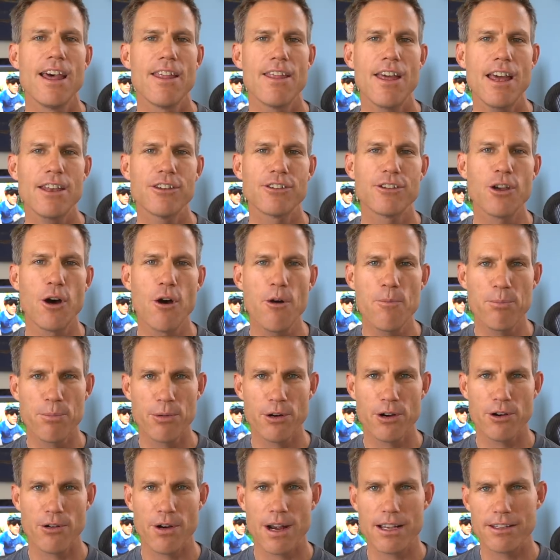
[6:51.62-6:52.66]
that don't
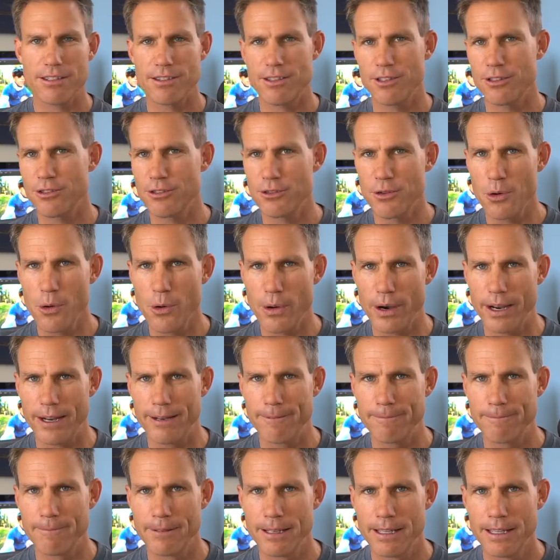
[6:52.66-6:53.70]
progress the story.
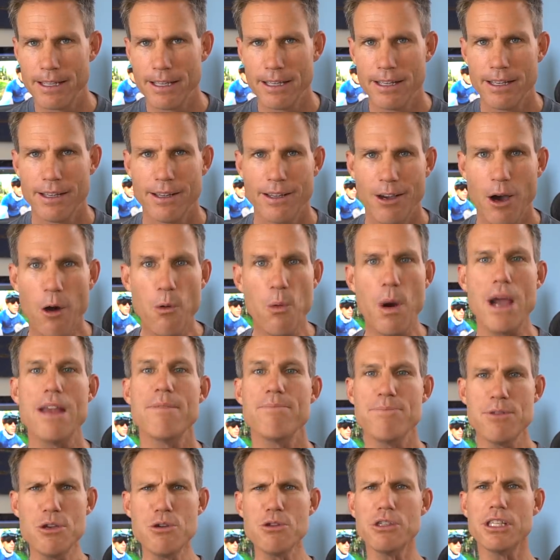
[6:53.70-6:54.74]
Oh wait,
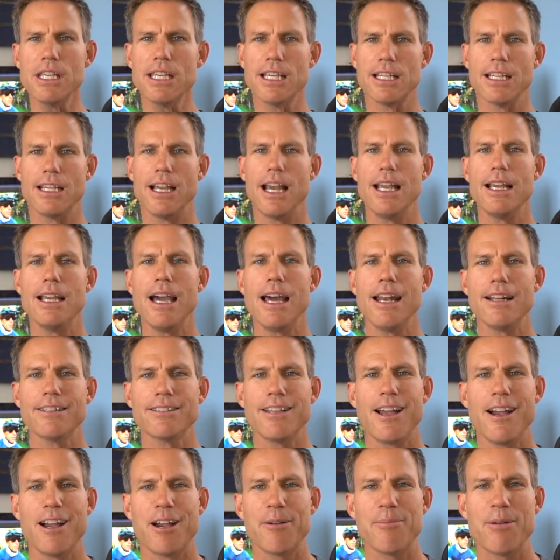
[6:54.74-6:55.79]
music! I gotta
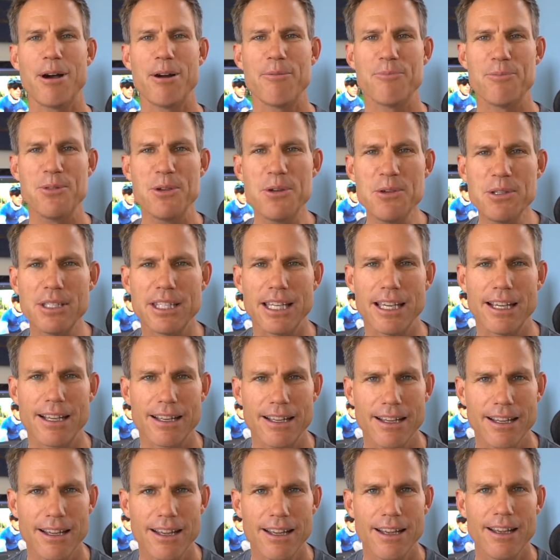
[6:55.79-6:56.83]
talk about music.
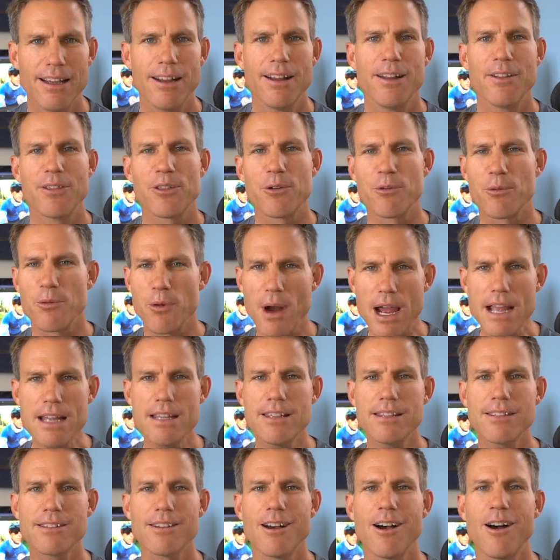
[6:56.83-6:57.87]
The right
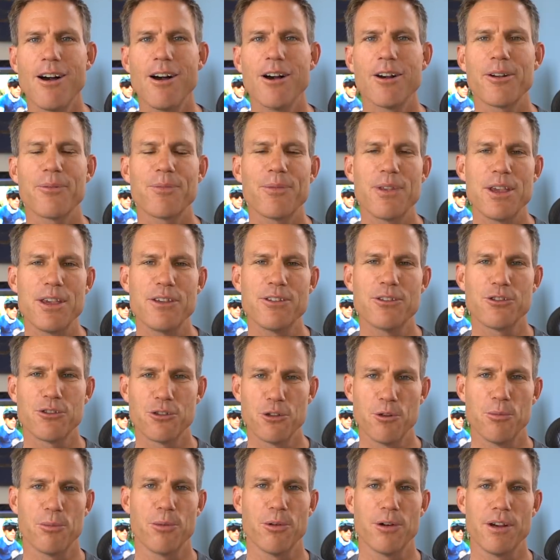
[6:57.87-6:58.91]
song is
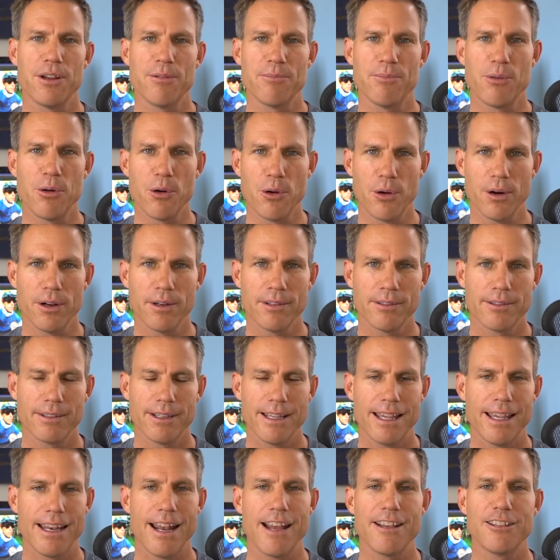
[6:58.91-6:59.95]
super important,
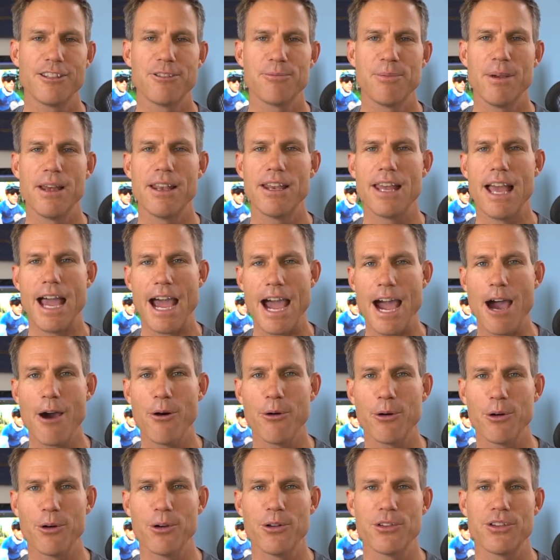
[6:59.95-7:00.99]
and I spend
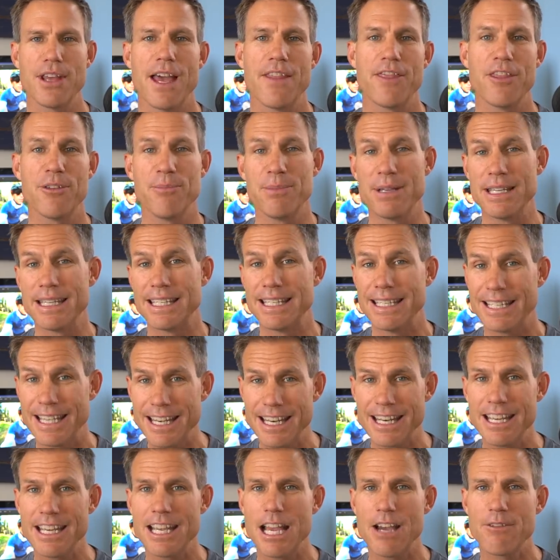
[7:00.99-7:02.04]
hours at the
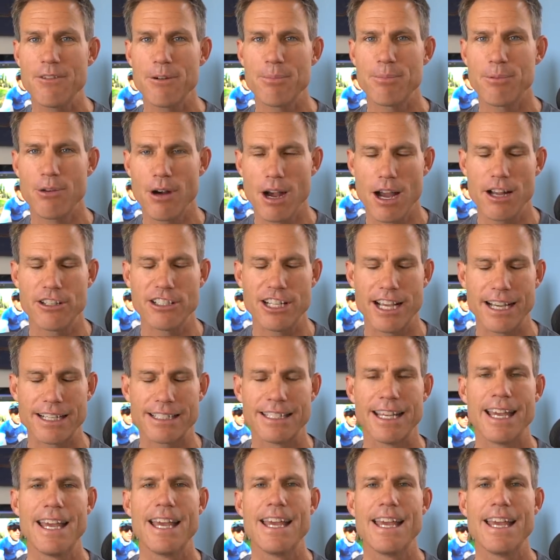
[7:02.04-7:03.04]
beginning of a project